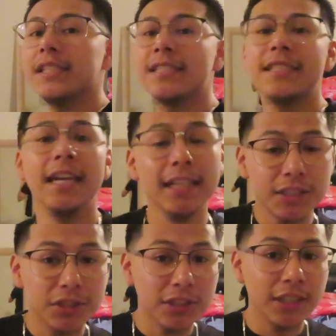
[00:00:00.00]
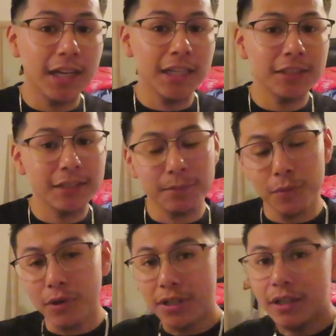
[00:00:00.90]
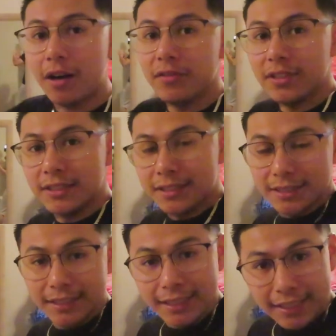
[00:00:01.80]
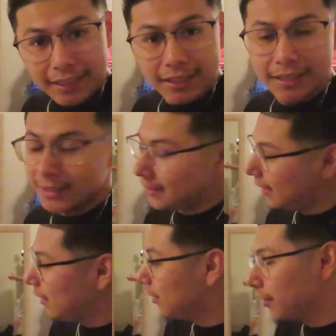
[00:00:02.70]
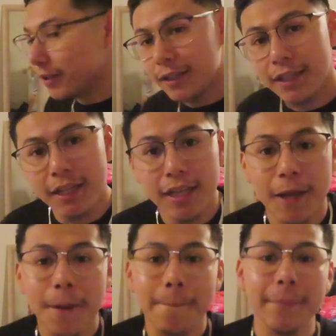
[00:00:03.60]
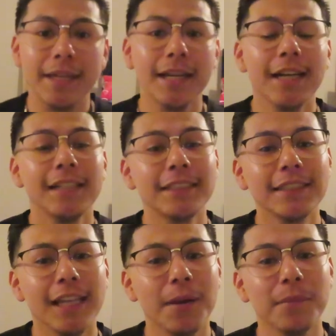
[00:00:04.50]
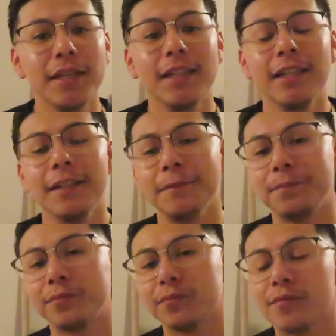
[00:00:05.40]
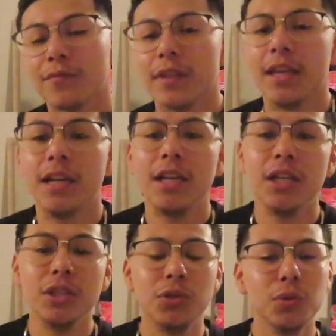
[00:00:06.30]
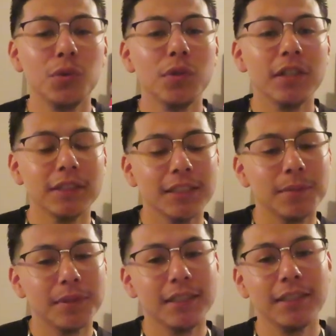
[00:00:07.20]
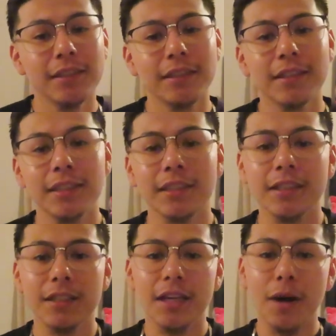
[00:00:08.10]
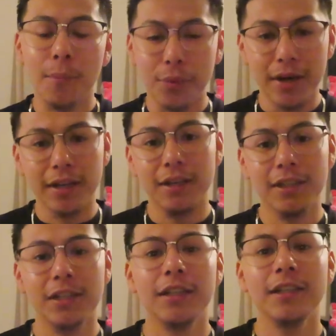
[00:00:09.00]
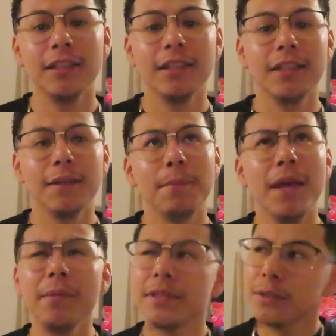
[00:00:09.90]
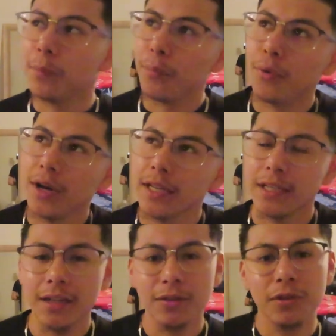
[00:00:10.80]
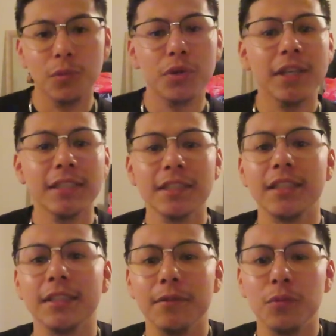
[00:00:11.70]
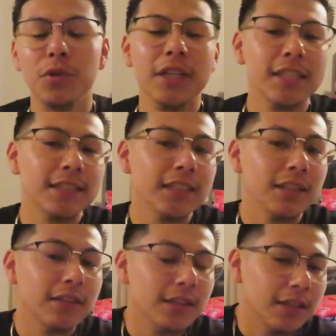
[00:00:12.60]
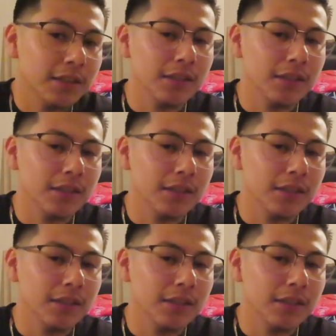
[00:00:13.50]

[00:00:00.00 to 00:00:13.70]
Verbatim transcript: gonna send it to you guys Moni obviously isn't here because I'm gonna do something, a prank on her. Maybe it's a prank. I don't know. What do you guys gonna? What do you guys think?